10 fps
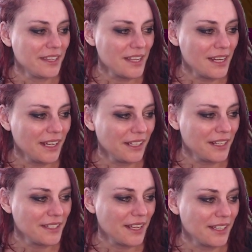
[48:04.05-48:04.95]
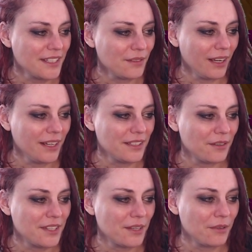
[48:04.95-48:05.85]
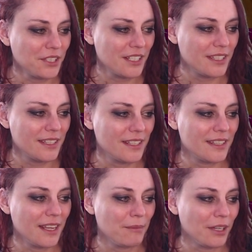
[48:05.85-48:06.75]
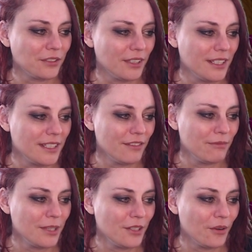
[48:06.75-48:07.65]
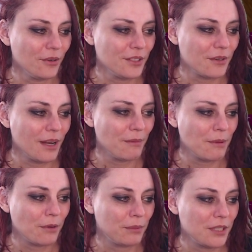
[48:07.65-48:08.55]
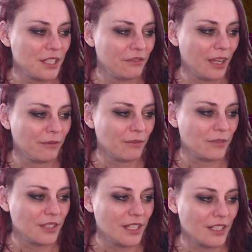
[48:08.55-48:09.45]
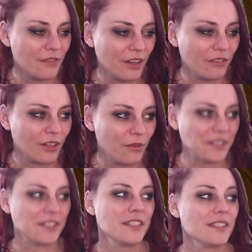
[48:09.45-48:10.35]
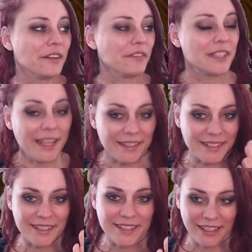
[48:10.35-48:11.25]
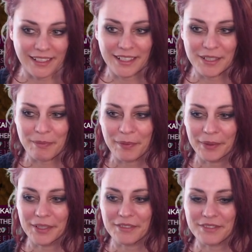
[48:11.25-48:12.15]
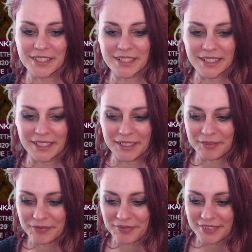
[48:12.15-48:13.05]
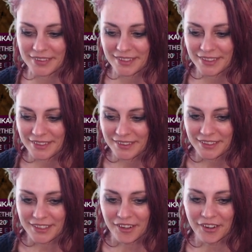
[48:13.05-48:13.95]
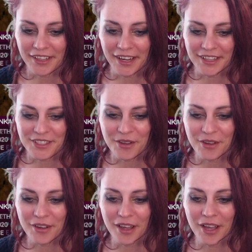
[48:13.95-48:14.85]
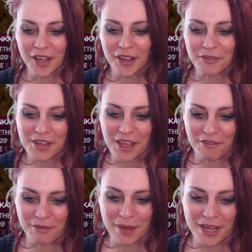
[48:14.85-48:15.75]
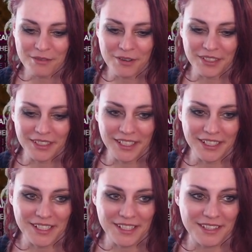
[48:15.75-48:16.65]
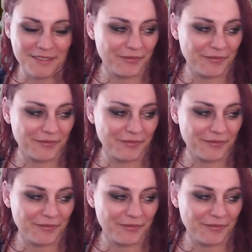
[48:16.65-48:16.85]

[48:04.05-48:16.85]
and I saying it's really interesting watching this game actually. It gives me the old school MMORPG vibe from the days of EverQuest and stuff, and that's exactly the point of this game. Okay, so uh, we have a background, guys.